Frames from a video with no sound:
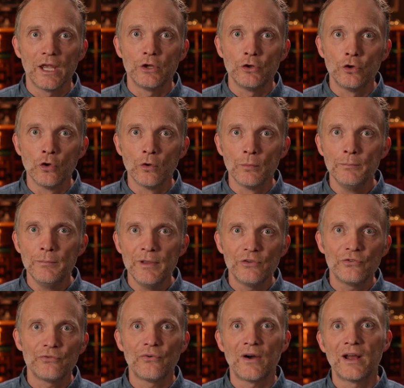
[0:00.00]
you'll
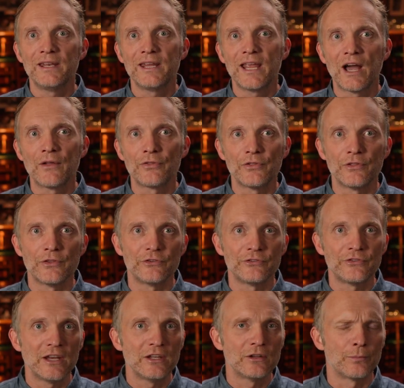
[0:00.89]
miss finding out that the
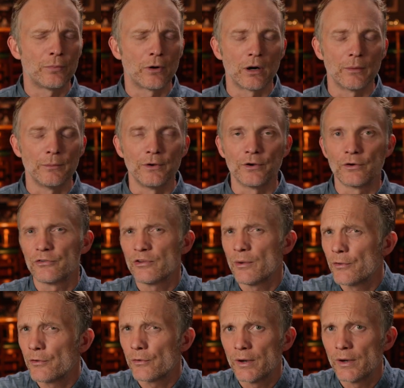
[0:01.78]
State Department or
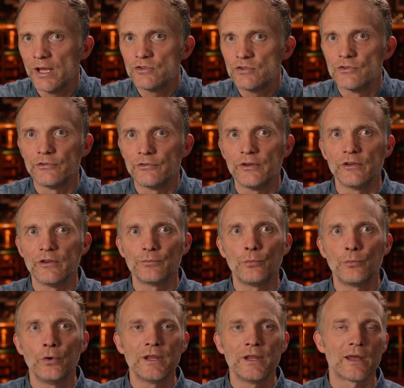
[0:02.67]
some other agency is
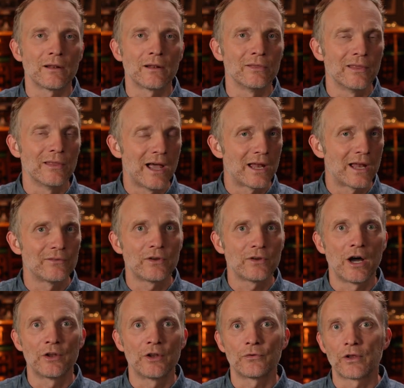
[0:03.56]
putting out a lot of
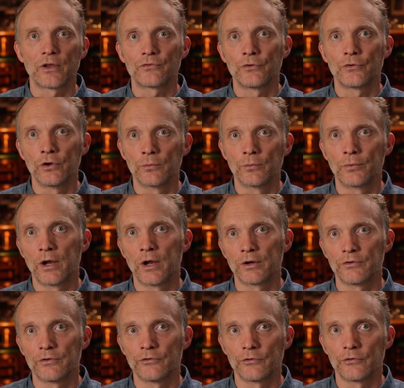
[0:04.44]
contracts for your
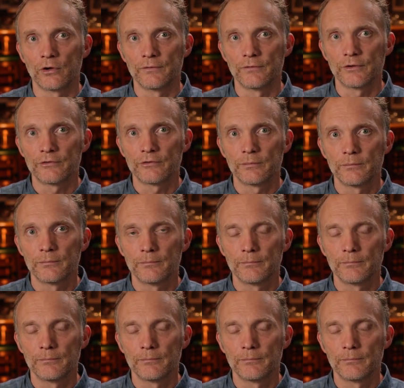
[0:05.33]
product and service.